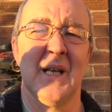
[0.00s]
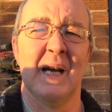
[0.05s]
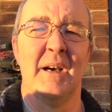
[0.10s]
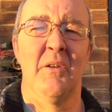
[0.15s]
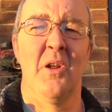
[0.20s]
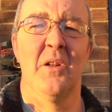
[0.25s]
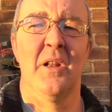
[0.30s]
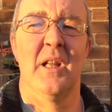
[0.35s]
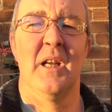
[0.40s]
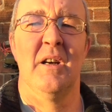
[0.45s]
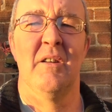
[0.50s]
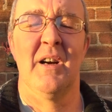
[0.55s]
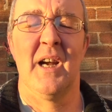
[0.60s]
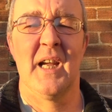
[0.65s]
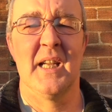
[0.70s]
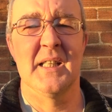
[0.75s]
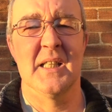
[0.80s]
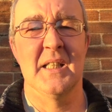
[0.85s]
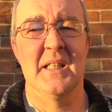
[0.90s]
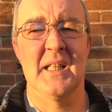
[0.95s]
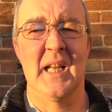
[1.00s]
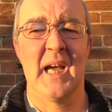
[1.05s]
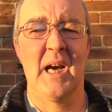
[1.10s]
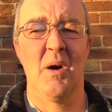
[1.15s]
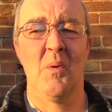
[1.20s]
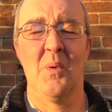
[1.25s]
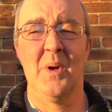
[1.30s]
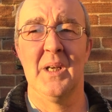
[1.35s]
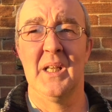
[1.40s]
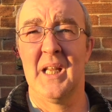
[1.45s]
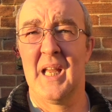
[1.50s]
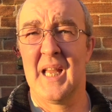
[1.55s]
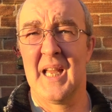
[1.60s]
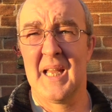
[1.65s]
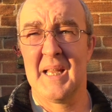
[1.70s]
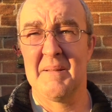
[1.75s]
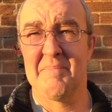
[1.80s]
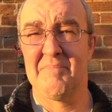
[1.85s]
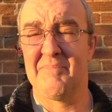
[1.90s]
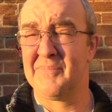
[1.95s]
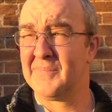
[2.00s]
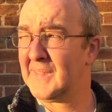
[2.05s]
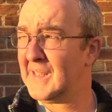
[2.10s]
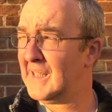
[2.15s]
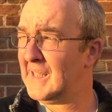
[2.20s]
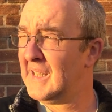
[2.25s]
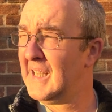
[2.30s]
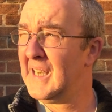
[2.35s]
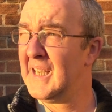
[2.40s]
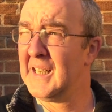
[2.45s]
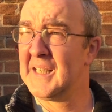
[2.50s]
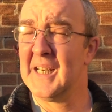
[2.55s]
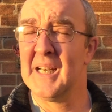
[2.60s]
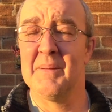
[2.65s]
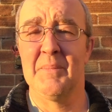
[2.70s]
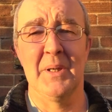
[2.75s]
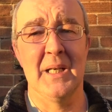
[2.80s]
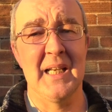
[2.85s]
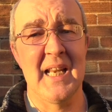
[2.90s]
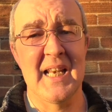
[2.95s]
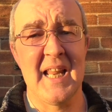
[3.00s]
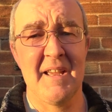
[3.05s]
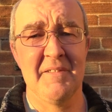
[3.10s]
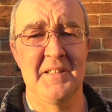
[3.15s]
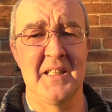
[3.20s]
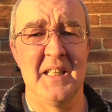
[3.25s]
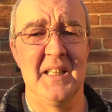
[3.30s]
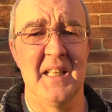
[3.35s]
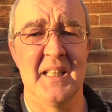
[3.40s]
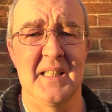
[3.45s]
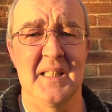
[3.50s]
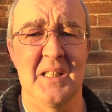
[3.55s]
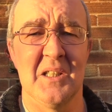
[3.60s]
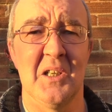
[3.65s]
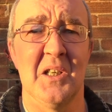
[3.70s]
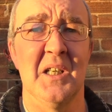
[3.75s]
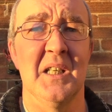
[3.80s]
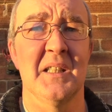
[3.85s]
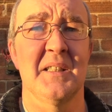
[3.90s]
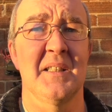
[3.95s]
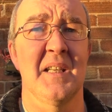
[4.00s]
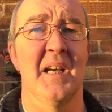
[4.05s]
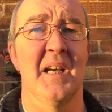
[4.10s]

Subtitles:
down on the horizon now. I deliberately left it this sort of